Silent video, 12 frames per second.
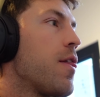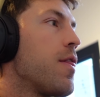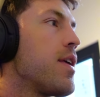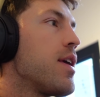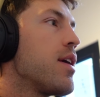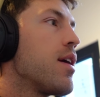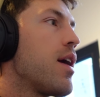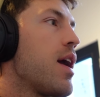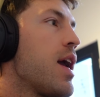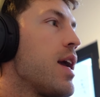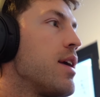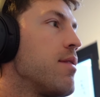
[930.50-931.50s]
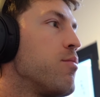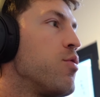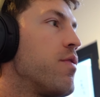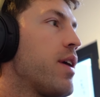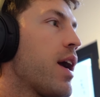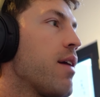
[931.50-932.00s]
the 8
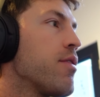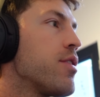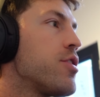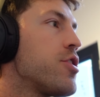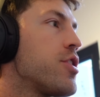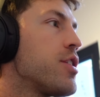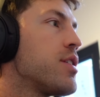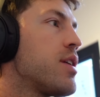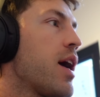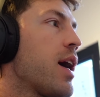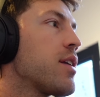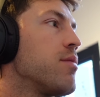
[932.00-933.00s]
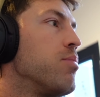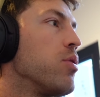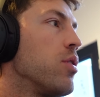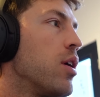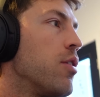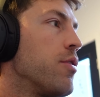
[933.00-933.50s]
moving average stacked
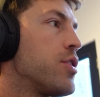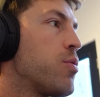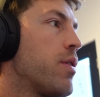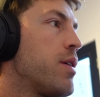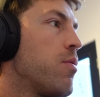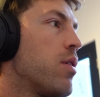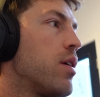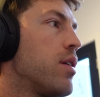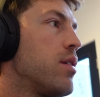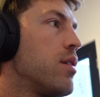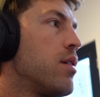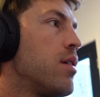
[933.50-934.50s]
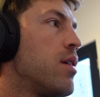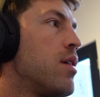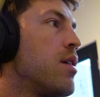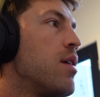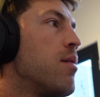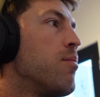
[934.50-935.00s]
below the 21,
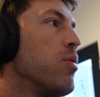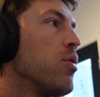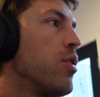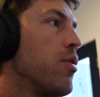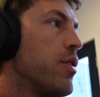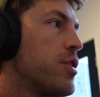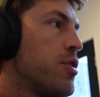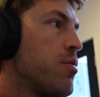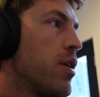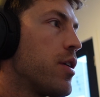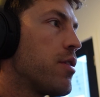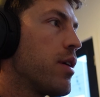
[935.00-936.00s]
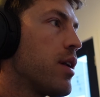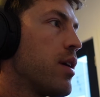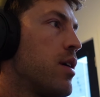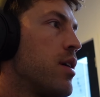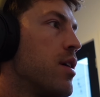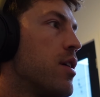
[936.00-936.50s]
below the 200.
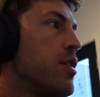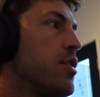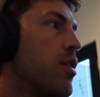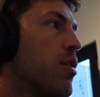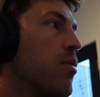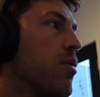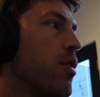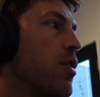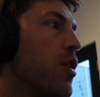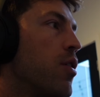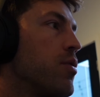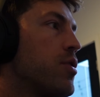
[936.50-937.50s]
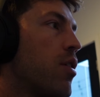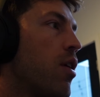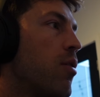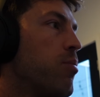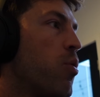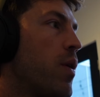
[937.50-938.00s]
So those are
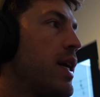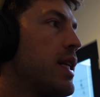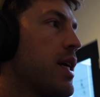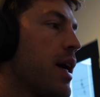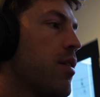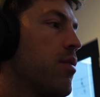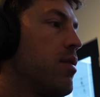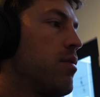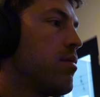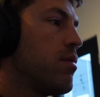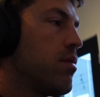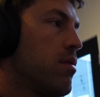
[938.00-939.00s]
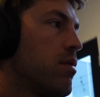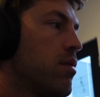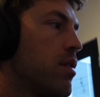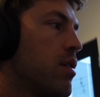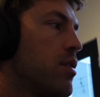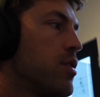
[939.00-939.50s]
all pointing down.
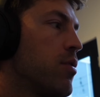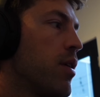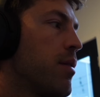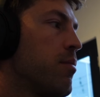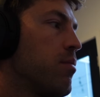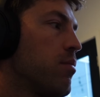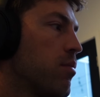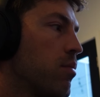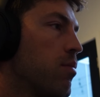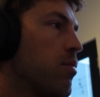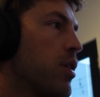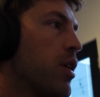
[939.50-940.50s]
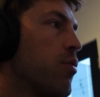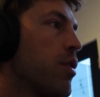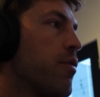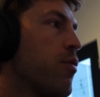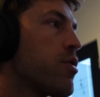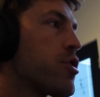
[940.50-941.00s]
So I'm going to
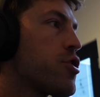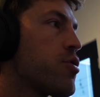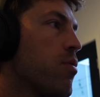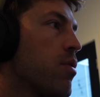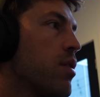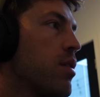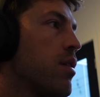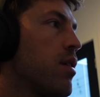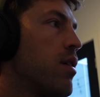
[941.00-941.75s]
look for a short.